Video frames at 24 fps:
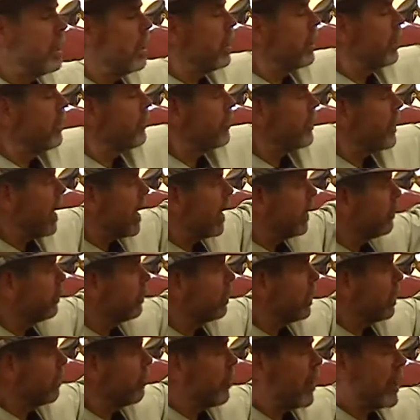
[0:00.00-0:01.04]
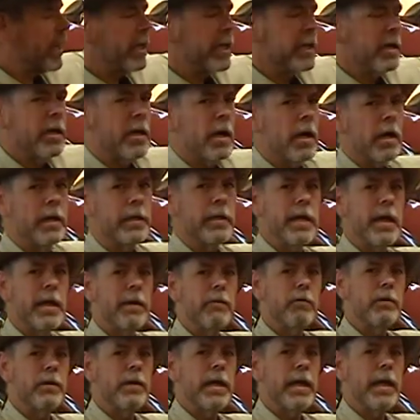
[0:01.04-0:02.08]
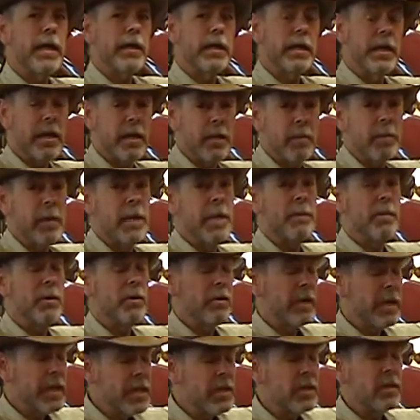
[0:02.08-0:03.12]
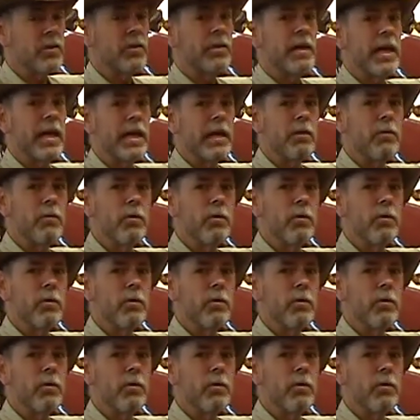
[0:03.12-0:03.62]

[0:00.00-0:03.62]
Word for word: your thighs will come right into contact with that and help keep you in the saddle,